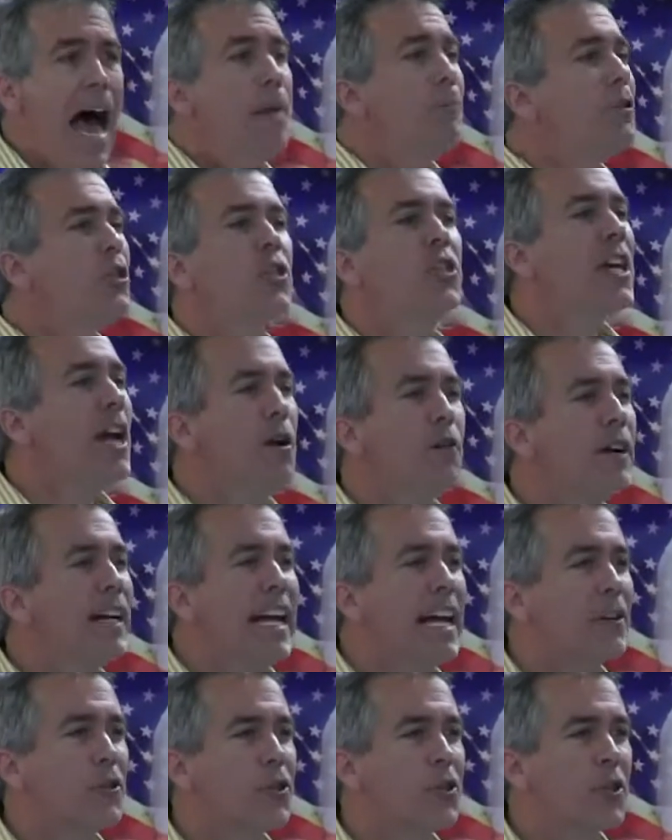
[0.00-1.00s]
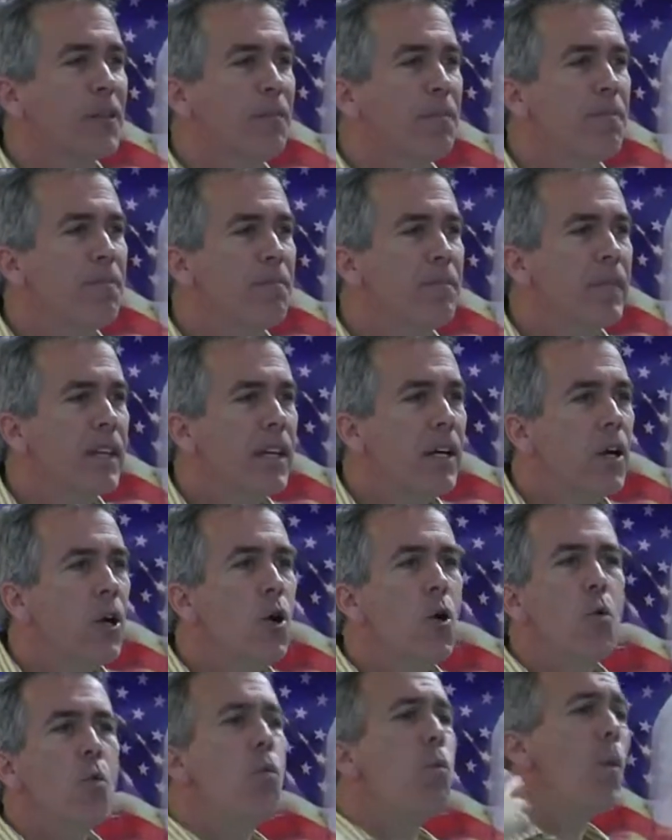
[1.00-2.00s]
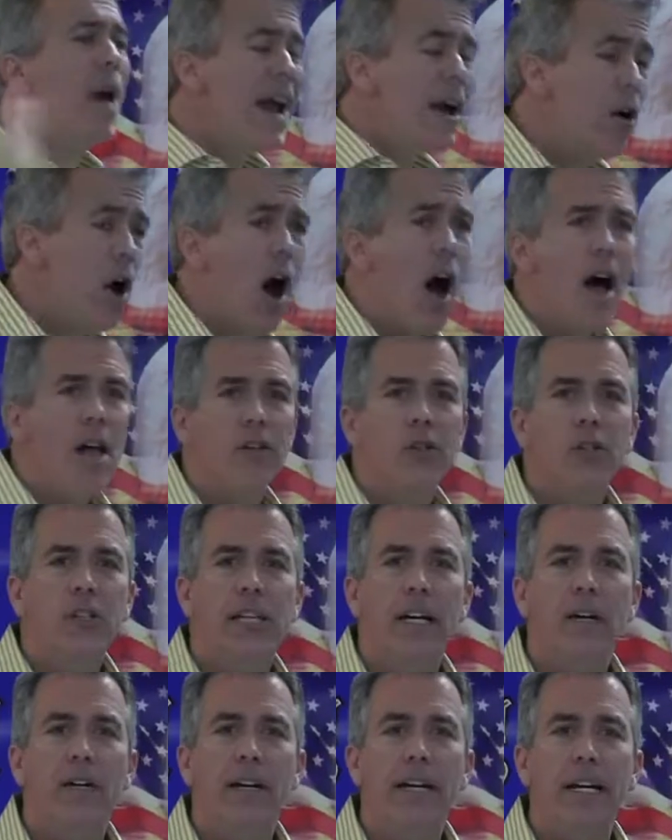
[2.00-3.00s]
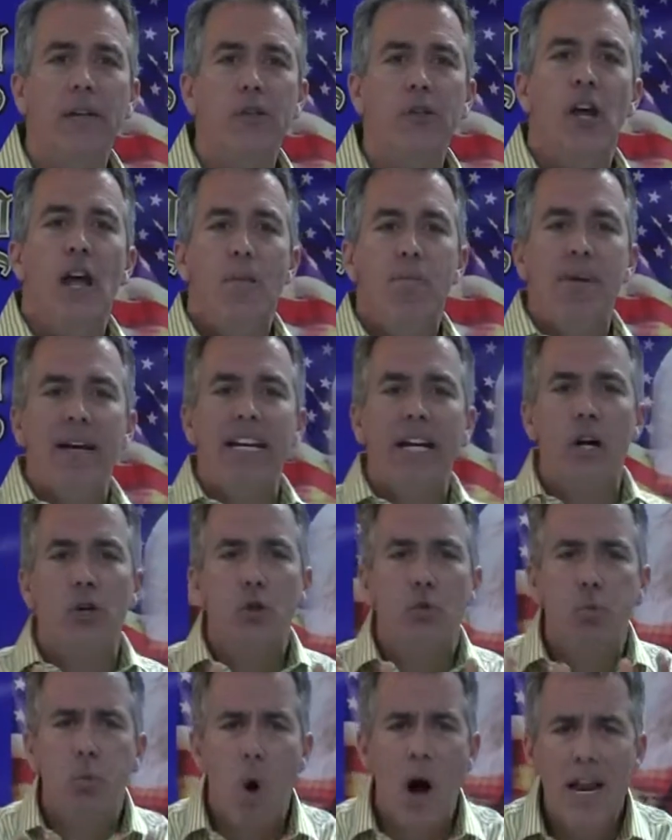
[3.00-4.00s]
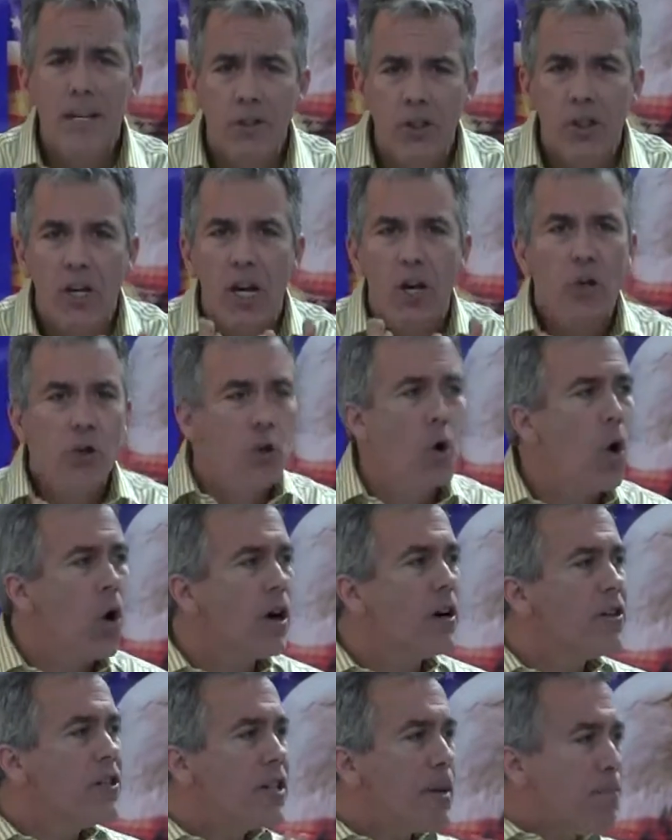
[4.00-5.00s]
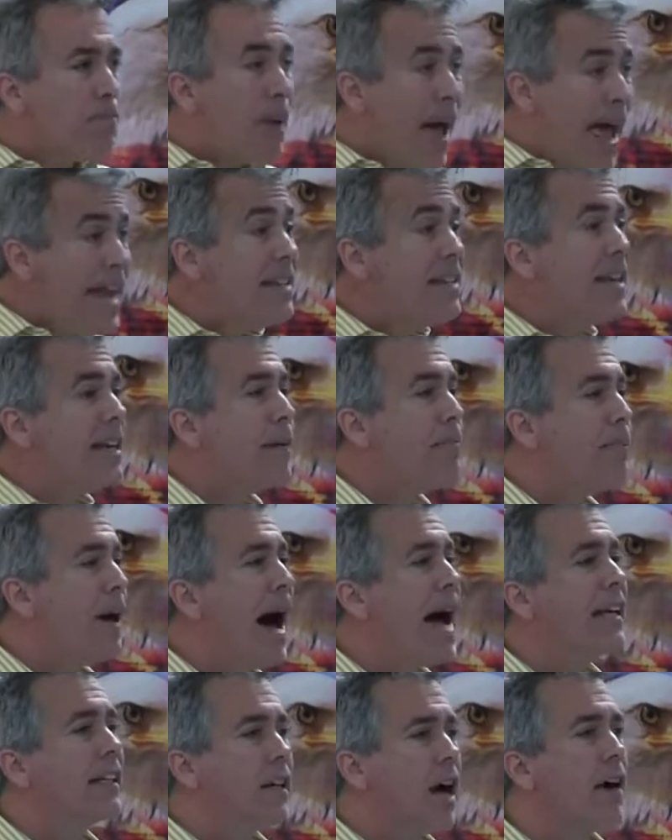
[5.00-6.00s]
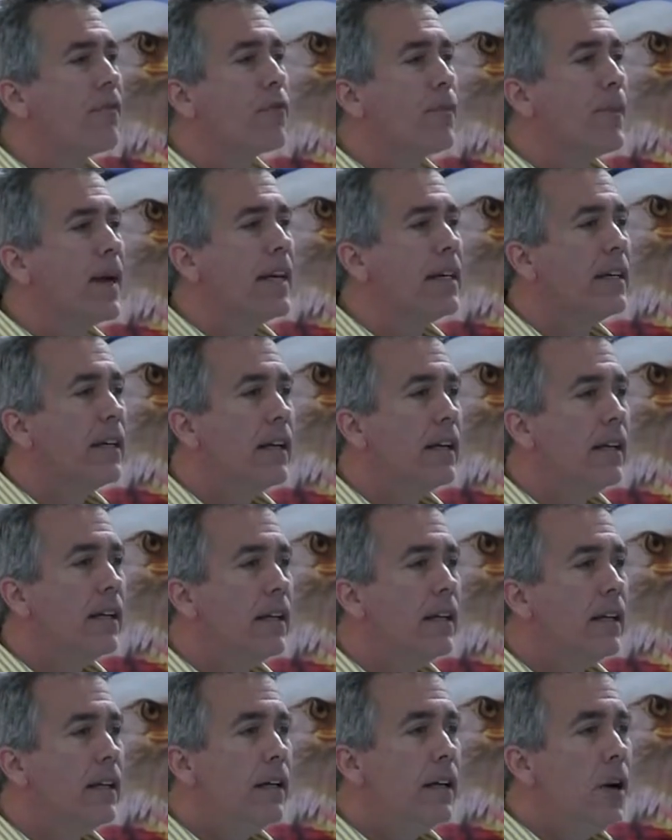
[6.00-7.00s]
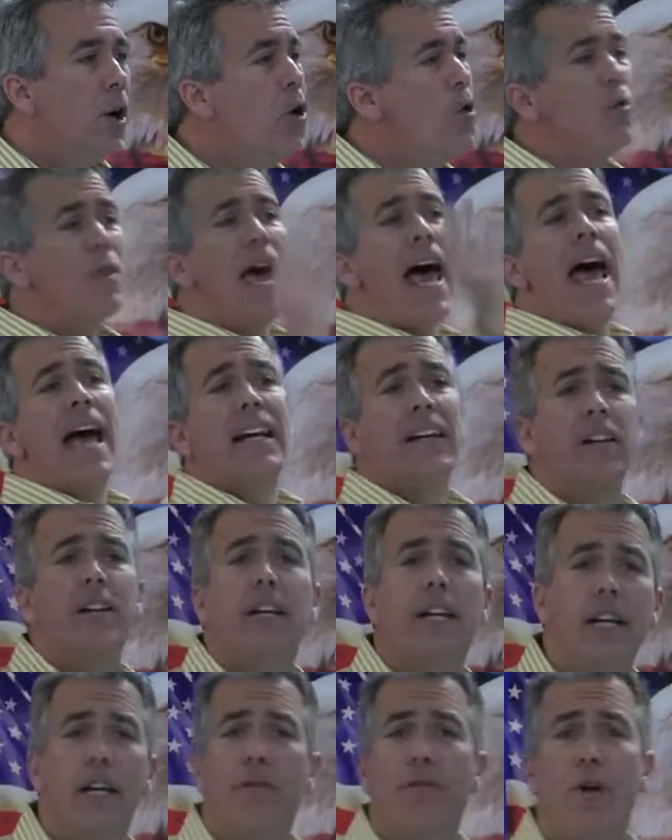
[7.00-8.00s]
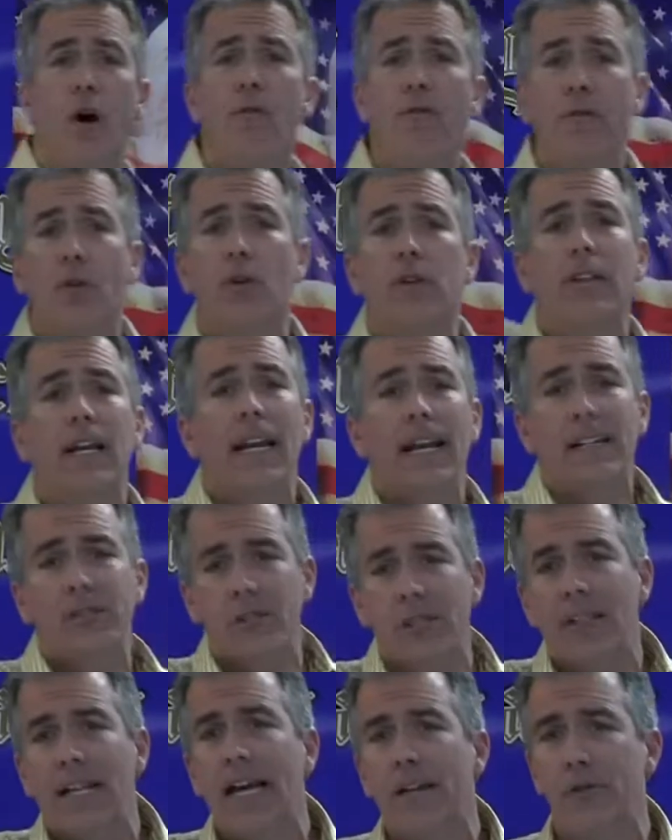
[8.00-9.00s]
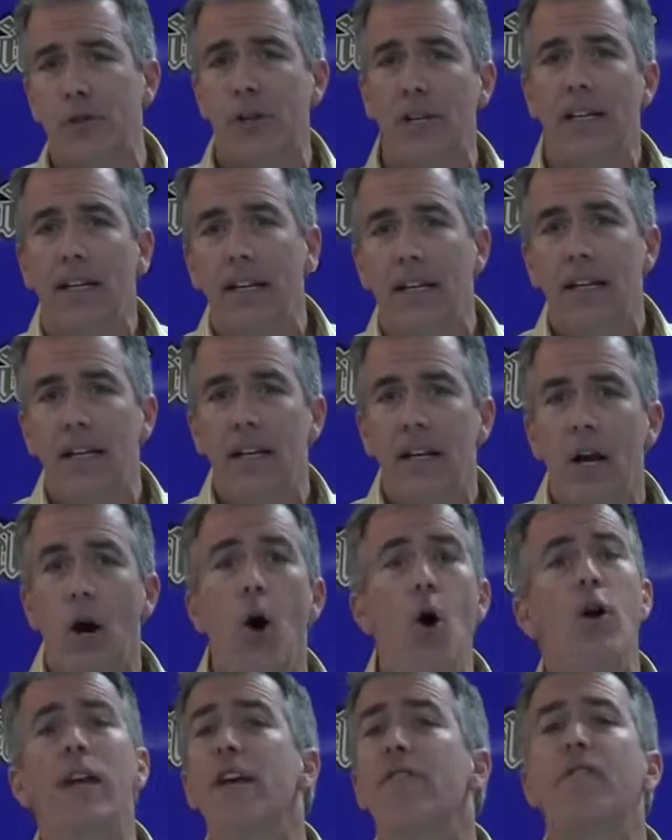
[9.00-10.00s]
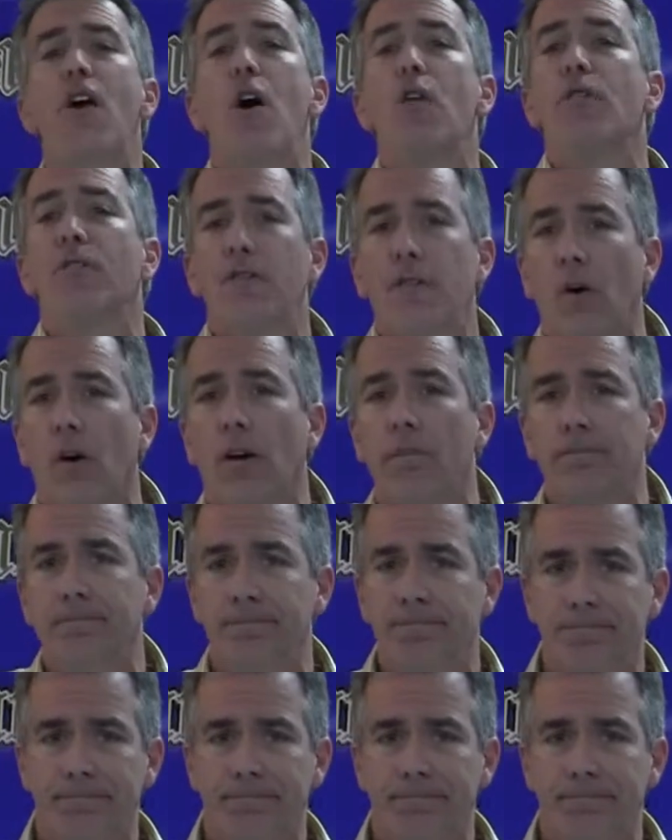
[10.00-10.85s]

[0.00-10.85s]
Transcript: I'm serious. We're all serious. Because once you're dependent upon government, who the heck are you going to vote for in the next election? Who are you voting for?